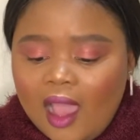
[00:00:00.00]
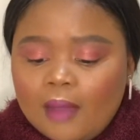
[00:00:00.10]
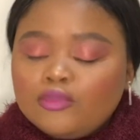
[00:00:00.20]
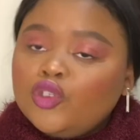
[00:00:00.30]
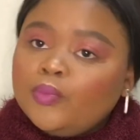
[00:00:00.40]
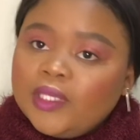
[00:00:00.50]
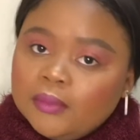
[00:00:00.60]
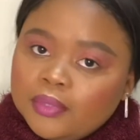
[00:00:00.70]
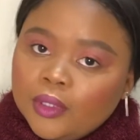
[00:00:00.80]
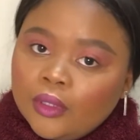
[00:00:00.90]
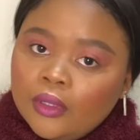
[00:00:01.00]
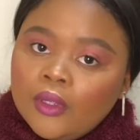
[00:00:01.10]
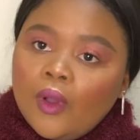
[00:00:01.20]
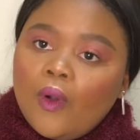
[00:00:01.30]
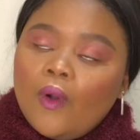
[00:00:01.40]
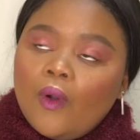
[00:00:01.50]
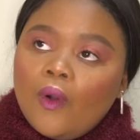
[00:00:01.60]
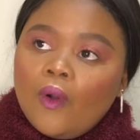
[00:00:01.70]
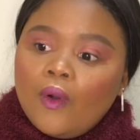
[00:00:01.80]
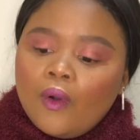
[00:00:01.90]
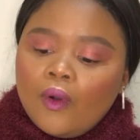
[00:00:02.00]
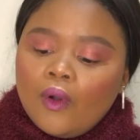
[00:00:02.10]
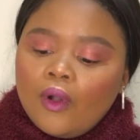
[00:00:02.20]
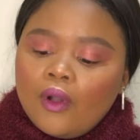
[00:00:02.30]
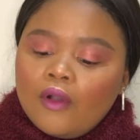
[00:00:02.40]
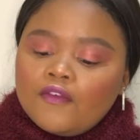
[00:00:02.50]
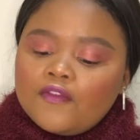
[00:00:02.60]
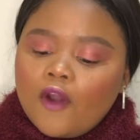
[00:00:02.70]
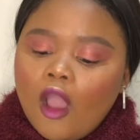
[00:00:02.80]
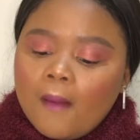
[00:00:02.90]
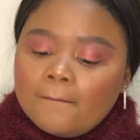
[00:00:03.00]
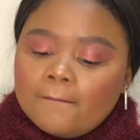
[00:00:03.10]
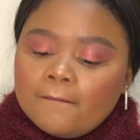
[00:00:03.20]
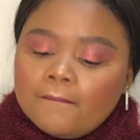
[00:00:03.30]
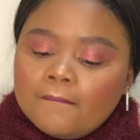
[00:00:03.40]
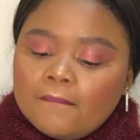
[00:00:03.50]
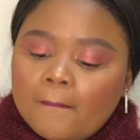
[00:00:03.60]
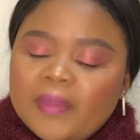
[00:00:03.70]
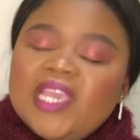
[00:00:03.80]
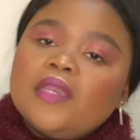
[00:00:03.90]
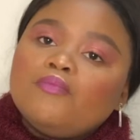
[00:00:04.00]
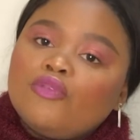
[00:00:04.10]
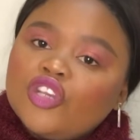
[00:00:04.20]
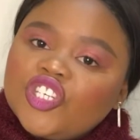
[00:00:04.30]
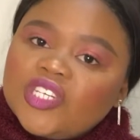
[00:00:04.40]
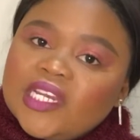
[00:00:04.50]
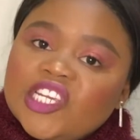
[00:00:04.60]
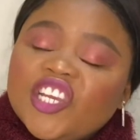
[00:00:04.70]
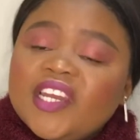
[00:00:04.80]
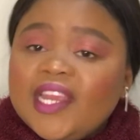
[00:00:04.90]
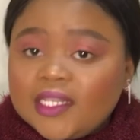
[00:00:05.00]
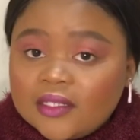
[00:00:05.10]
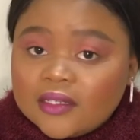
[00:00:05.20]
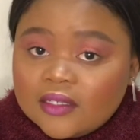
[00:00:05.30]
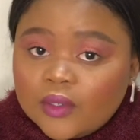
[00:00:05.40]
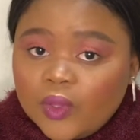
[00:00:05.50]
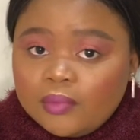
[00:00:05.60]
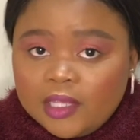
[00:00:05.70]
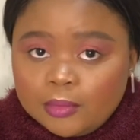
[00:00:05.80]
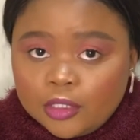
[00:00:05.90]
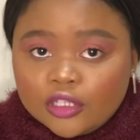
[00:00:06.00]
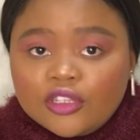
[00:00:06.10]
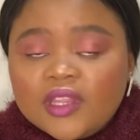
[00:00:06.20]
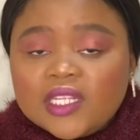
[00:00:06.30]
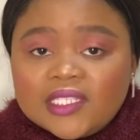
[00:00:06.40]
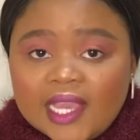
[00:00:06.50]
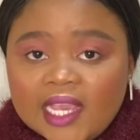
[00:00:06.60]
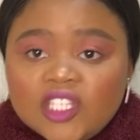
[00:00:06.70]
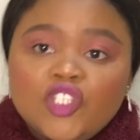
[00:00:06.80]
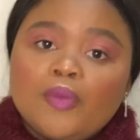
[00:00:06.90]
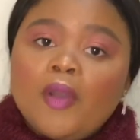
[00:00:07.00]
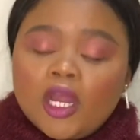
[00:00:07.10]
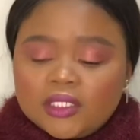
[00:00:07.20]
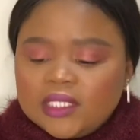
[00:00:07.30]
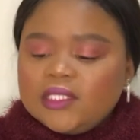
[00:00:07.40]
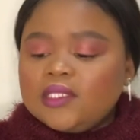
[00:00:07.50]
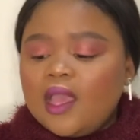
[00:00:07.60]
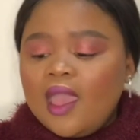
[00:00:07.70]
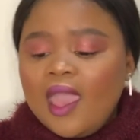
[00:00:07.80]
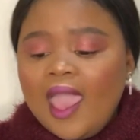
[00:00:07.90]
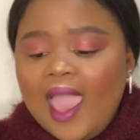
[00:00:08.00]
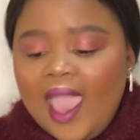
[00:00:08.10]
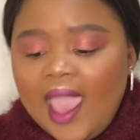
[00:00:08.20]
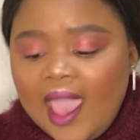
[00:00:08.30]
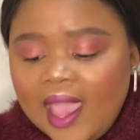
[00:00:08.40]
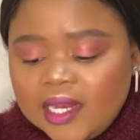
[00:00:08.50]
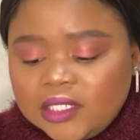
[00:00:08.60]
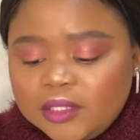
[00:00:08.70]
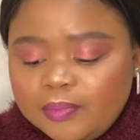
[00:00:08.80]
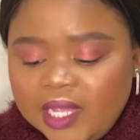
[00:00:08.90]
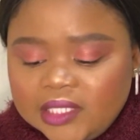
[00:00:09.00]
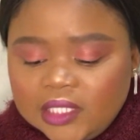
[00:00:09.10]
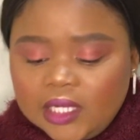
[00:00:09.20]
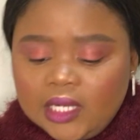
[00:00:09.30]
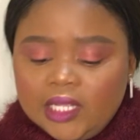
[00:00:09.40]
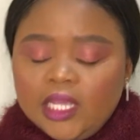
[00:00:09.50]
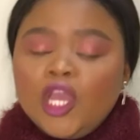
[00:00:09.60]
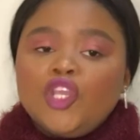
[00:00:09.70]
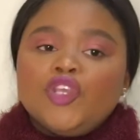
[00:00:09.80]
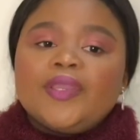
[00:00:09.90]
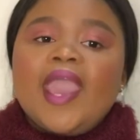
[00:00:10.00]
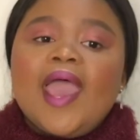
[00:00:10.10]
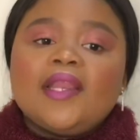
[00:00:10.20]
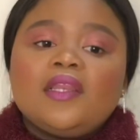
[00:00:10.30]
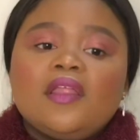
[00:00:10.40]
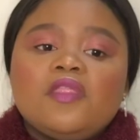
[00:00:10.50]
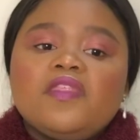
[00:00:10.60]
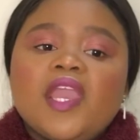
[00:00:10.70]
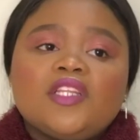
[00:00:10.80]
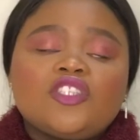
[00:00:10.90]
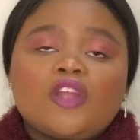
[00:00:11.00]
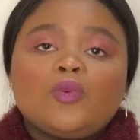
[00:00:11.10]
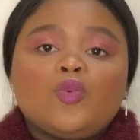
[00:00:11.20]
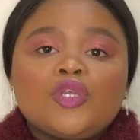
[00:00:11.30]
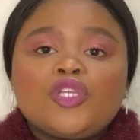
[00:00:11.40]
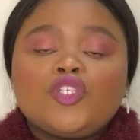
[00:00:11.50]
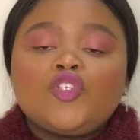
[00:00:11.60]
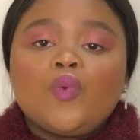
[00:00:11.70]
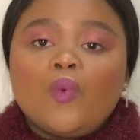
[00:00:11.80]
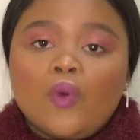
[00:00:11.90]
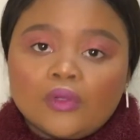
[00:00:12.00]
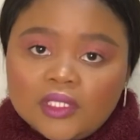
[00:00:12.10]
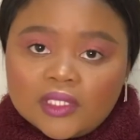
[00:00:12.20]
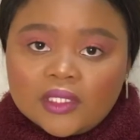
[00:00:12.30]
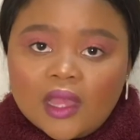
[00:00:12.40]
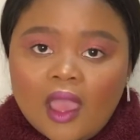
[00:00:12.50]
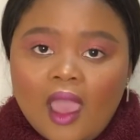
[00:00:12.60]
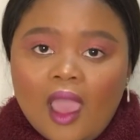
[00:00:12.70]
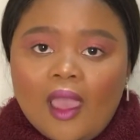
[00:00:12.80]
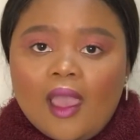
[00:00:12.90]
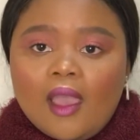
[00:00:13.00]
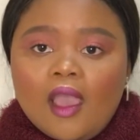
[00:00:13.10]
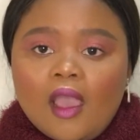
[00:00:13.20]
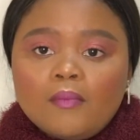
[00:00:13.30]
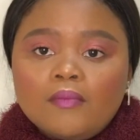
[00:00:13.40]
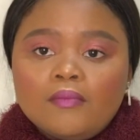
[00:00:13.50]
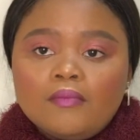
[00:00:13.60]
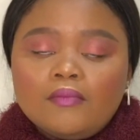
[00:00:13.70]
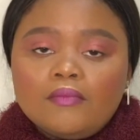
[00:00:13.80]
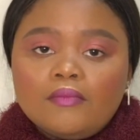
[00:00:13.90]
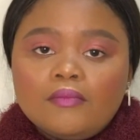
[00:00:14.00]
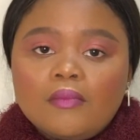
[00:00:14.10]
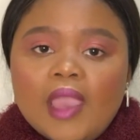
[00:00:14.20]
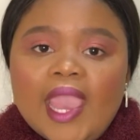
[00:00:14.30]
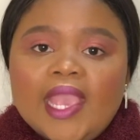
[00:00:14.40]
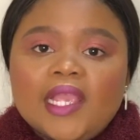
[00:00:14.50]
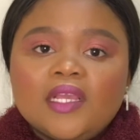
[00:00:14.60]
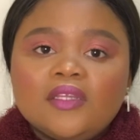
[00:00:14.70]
to people or from being emotionally connected with people. So in this case, your partners. And basically, you can then start working towards a